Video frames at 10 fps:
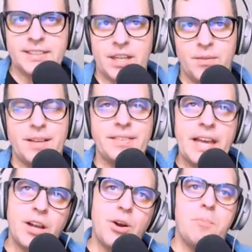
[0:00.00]
kind of a, uh,
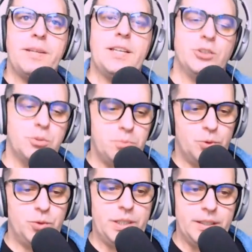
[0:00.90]
the combination
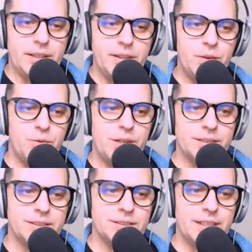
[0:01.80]
between the
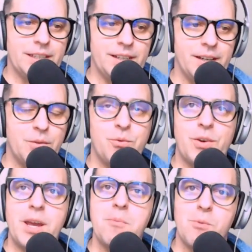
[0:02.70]
different uh,
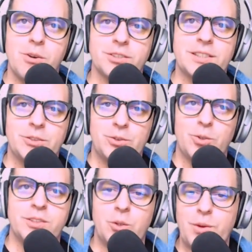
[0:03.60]
frameworks and
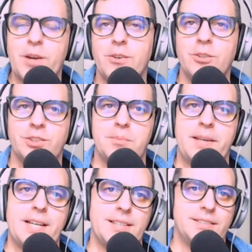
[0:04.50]
tools that we are using
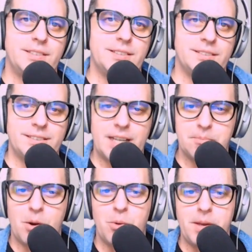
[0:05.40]
behind the scenes in
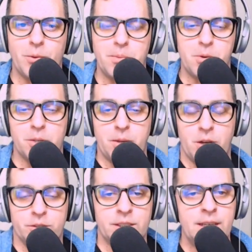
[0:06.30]
that Power BI report.
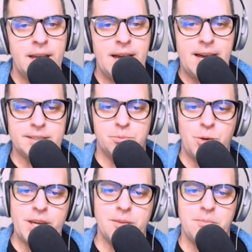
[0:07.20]
Because as
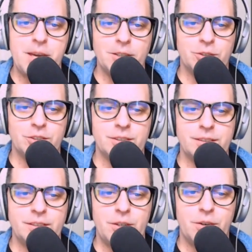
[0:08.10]
Brian
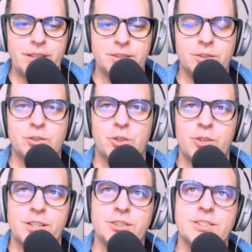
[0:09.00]
mentioned, you know the
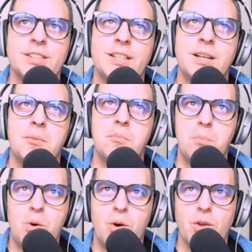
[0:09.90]
storage
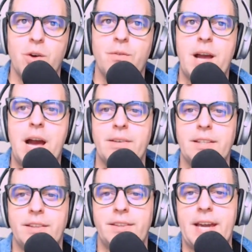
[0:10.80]
mode of having
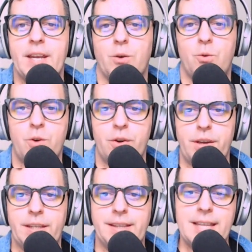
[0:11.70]
the direct
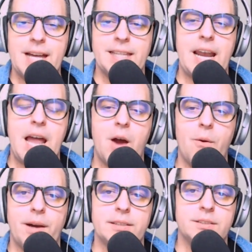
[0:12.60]
query that
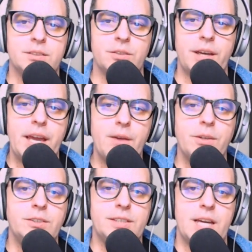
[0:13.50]
allow us to
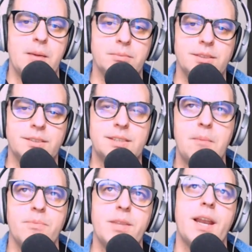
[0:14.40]
every time
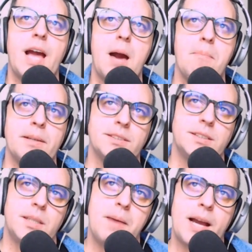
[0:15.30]
something happens
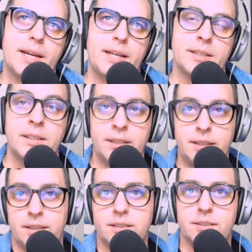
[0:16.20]
in the backend,
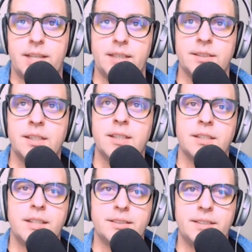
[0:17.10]
in this case,
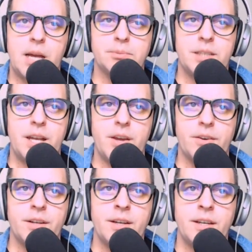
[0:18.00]
the Synapse
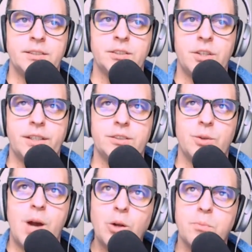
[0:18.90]
layer is going
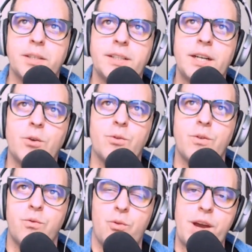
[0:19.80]
to automatically
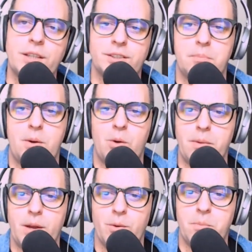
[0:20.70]
refresh the Power
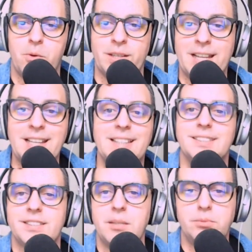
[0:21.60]
BI report. And at the
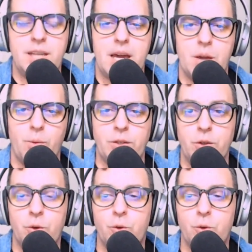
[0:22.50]
same time, when you